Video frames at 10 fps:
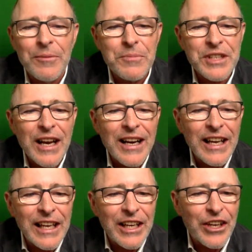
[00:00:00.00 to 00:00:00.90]

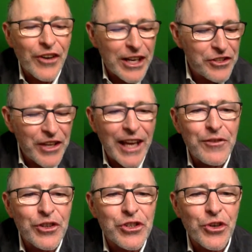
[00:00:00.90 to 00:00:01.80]
Msangi, great to have
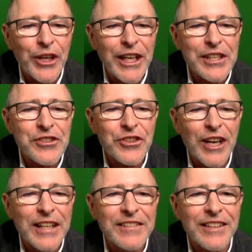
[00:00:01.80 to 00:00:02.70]
you joining us tonight.